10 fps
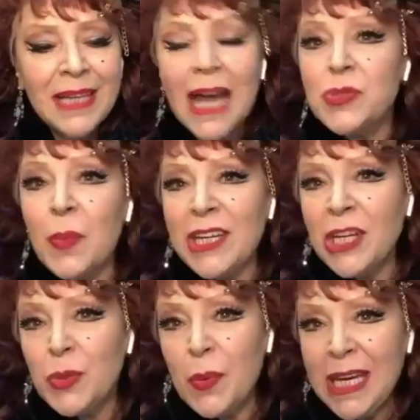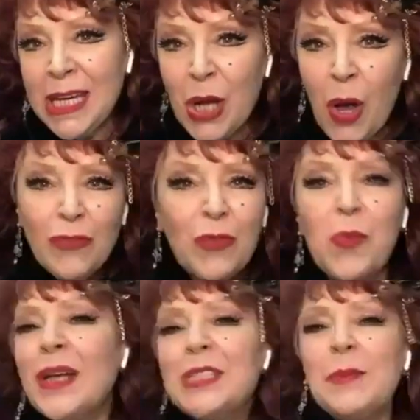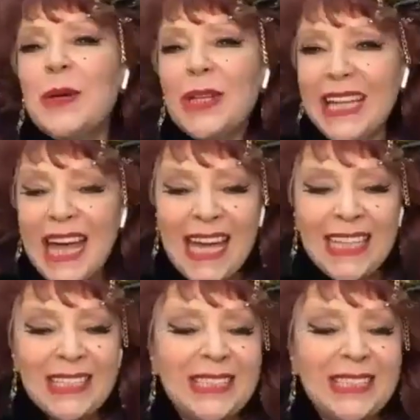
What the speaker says: As wicked queen of Wonderbird Land,